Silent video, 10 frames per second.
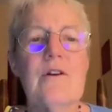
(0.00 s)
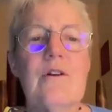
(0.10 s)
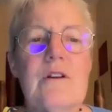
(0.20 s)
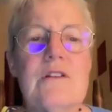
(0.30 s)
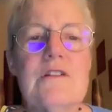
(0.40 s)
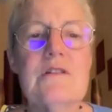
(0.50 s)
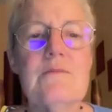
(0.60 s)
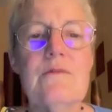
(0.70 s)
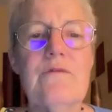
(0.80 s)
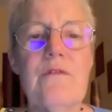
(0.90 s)
courage to
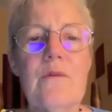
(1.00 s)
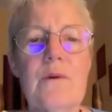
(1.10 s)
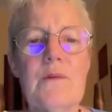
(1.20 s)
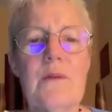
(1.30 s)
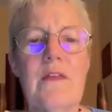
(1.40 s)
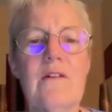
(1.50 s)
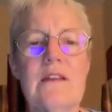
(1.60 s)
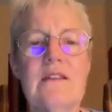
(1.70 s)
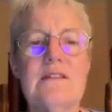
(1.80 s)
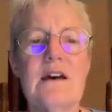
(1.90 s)
move forward without
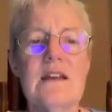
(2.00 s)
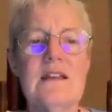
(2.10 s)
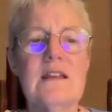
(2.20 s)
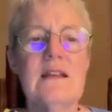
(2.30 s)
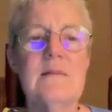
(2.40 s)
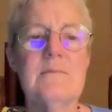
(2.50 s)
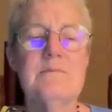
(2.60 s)
anxiety.